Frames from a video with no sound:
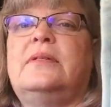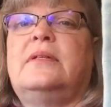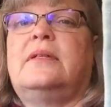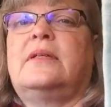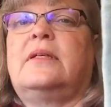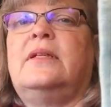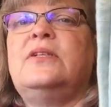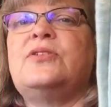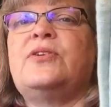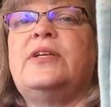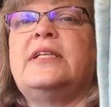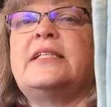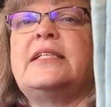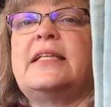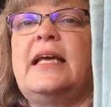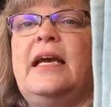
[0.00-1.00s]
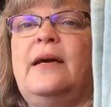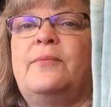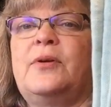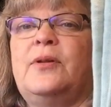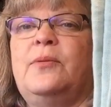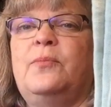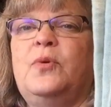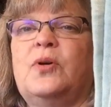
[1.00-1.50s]
the closer I get to the
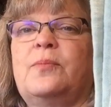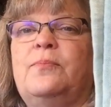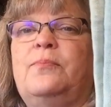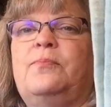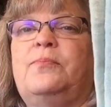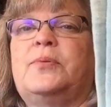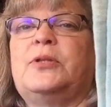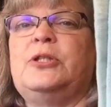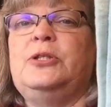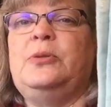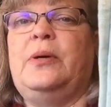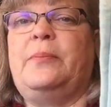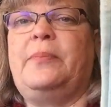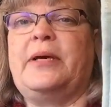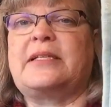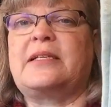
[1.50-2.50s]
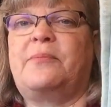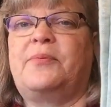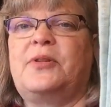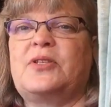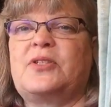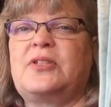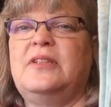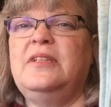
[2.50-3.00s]
camera, the more blue it picks up.
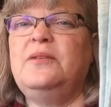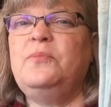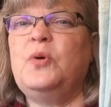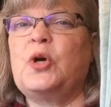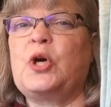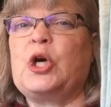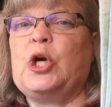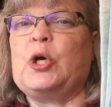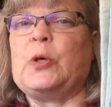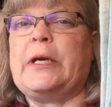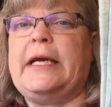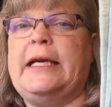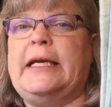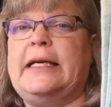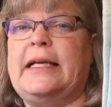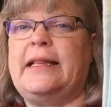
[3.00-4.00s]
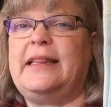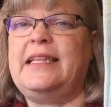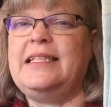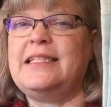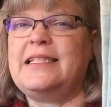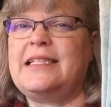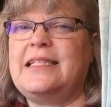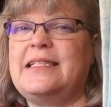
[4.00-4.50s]
There's a little more green in it.
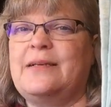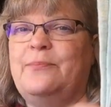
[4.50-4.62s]
This is